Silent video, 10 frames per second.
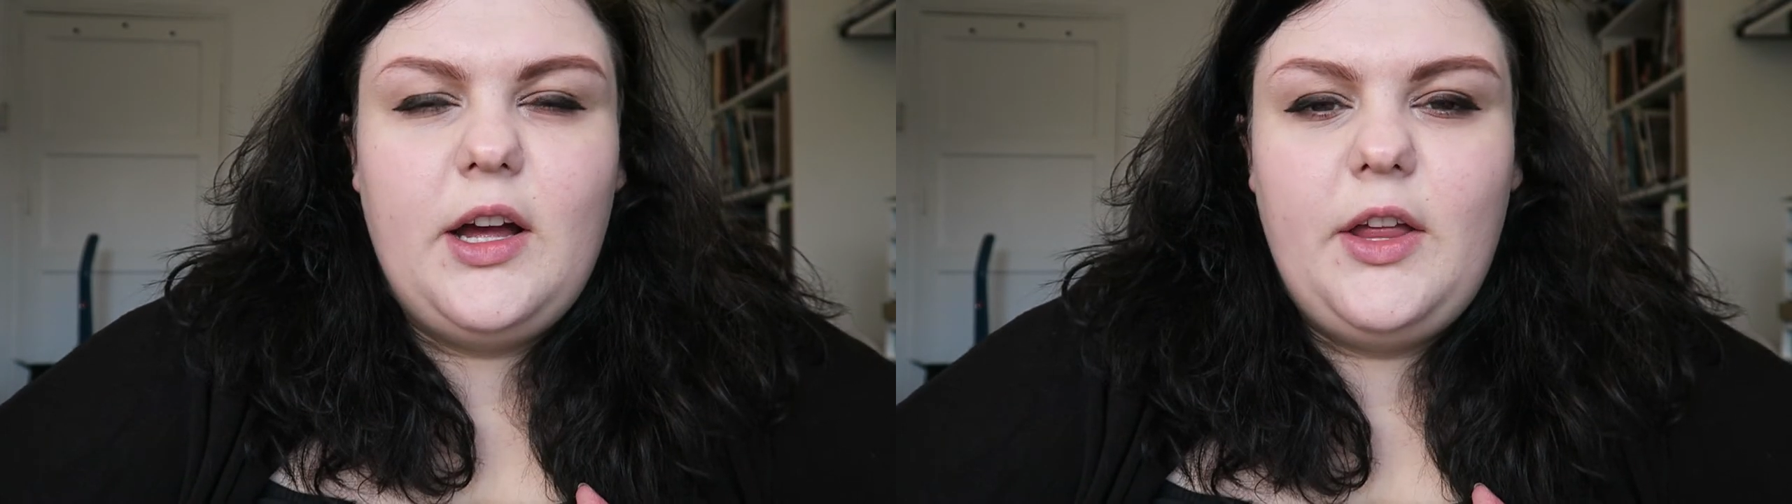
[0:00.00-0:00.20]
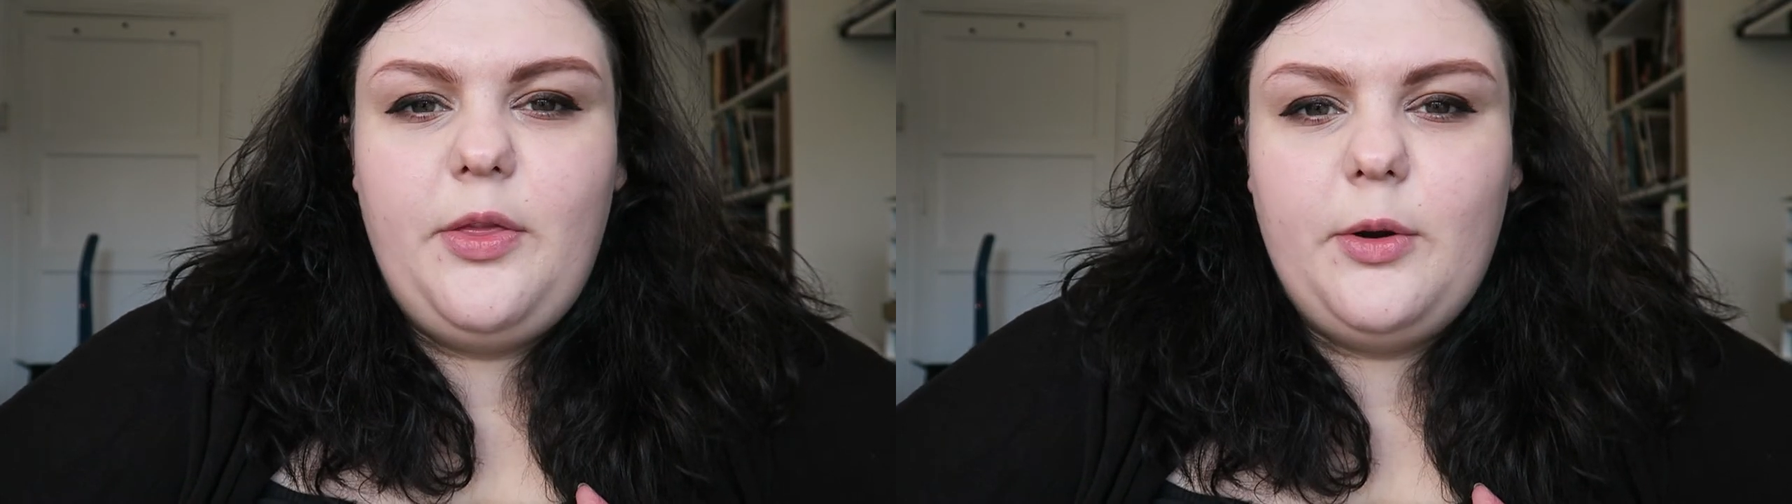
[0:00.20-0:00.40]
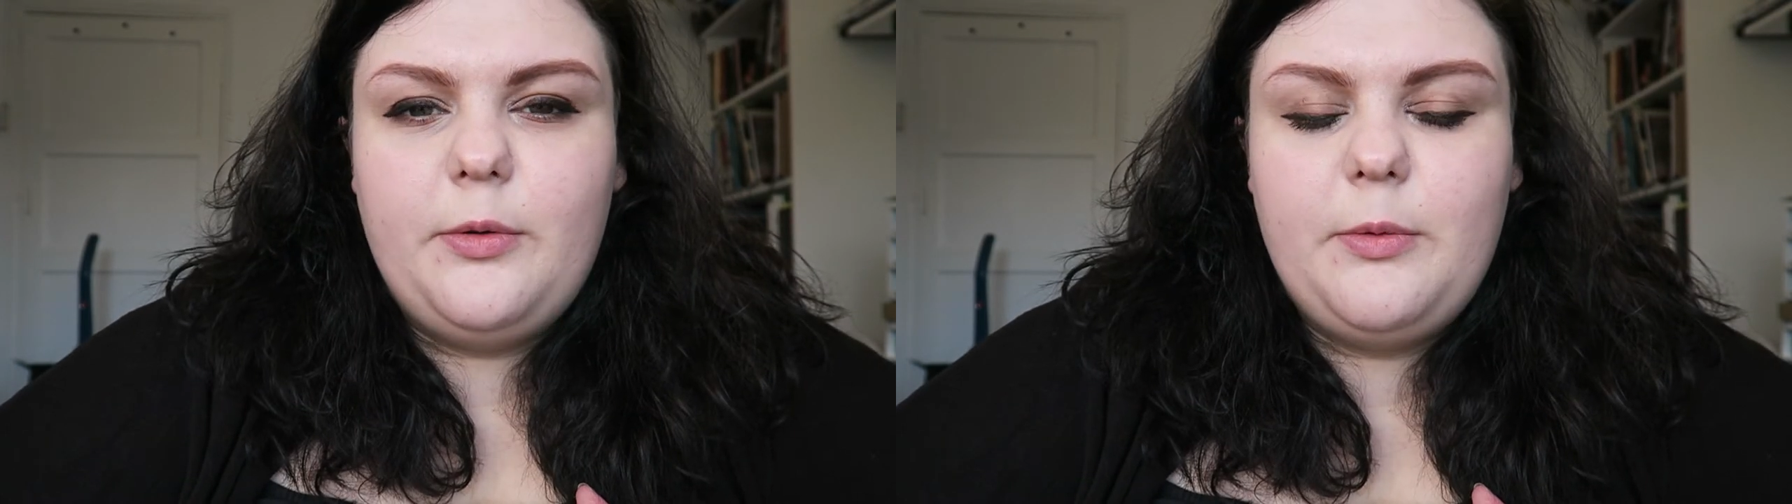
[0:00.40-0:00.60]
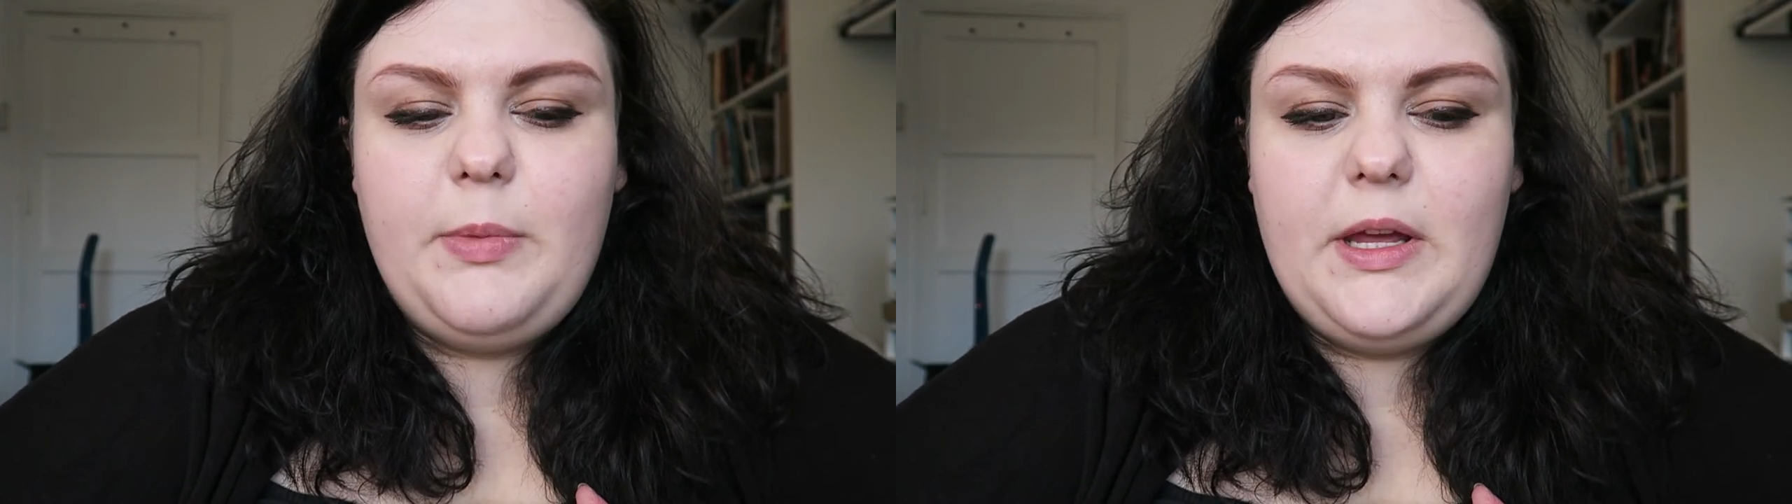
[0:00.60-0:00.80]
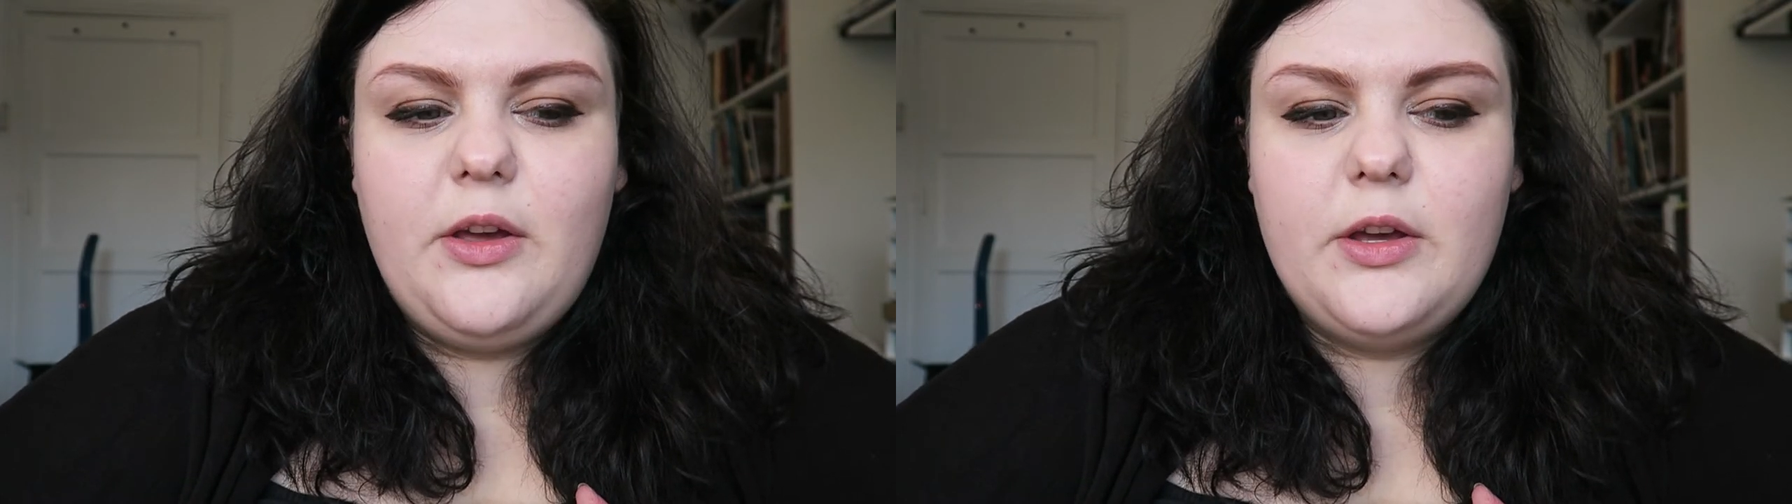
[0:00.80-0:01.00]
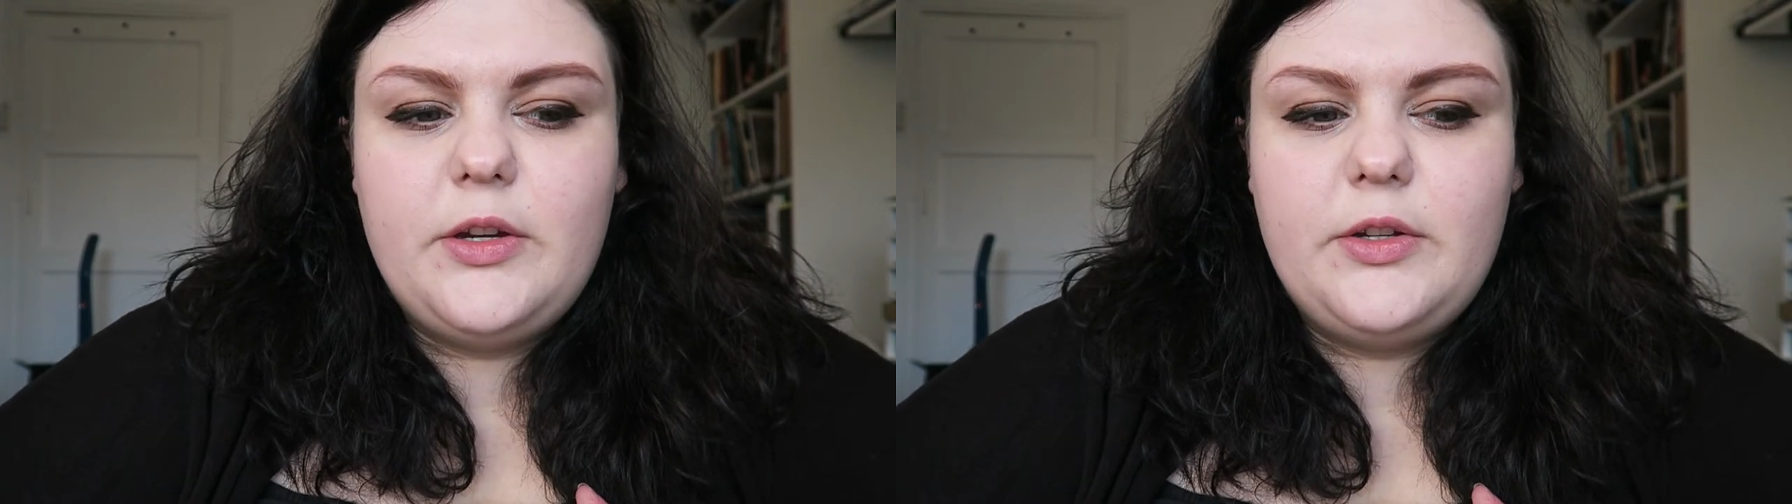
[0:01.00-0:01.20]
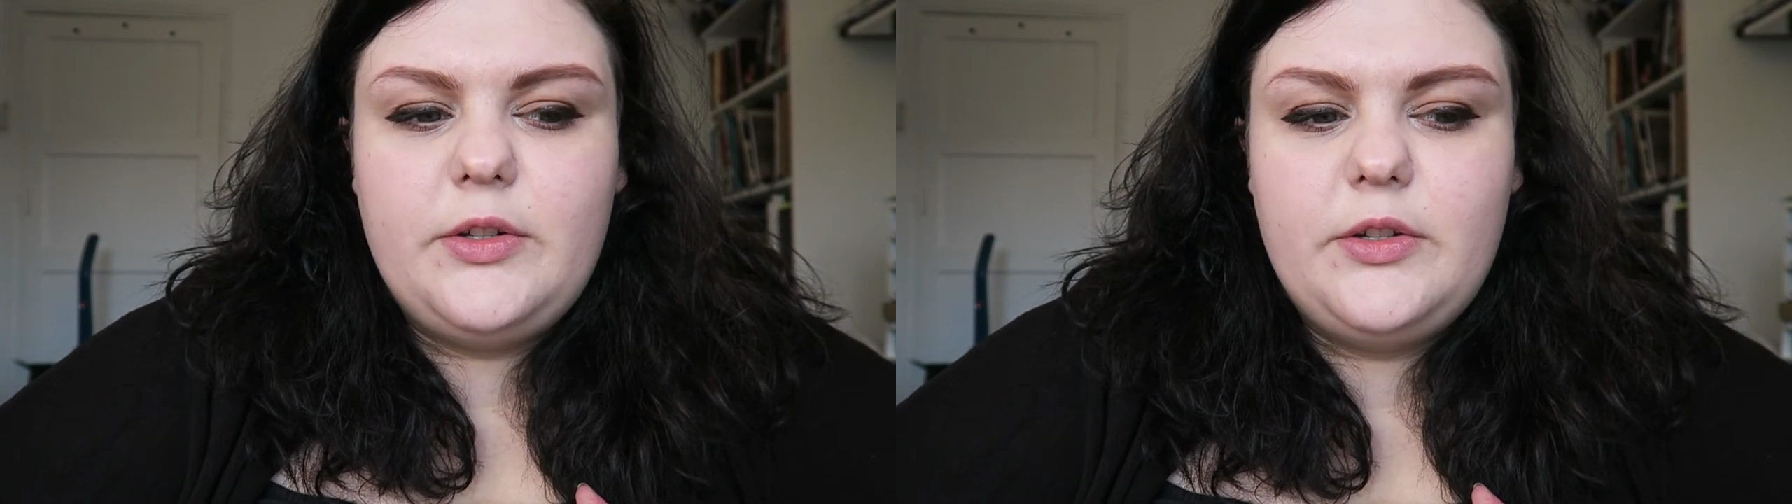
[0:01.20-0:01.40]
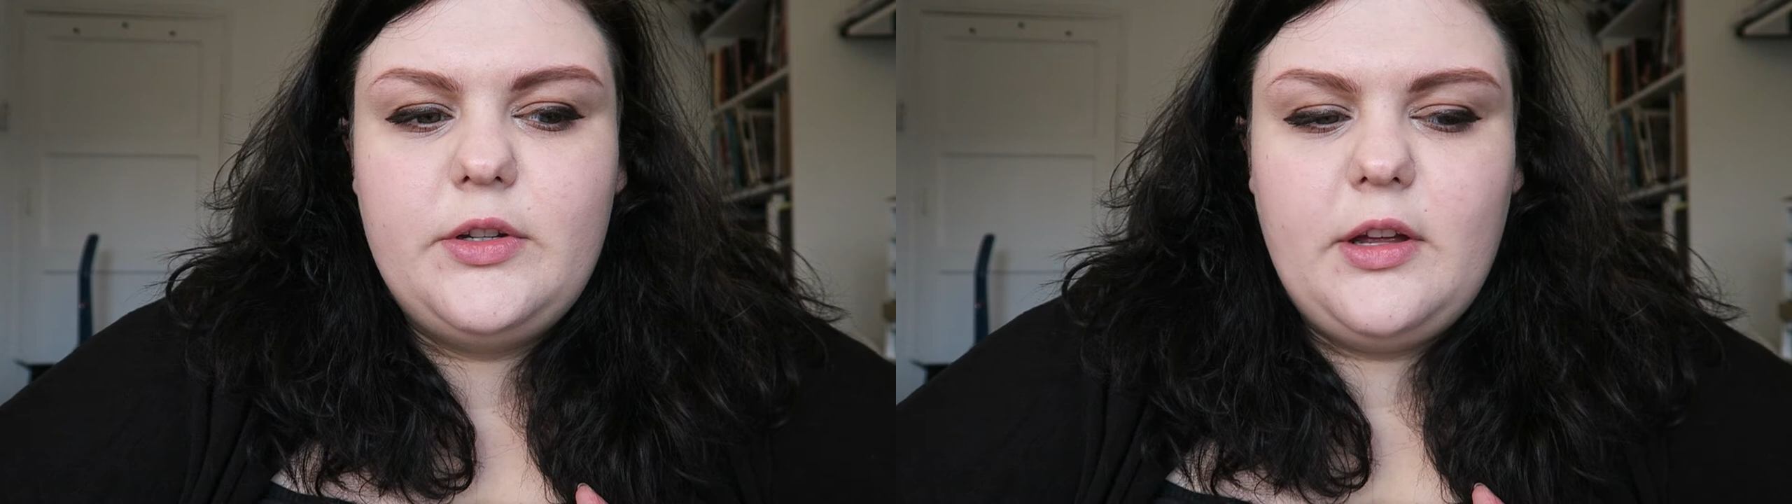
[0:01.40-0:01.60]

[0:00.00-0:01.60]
I thought it would be a good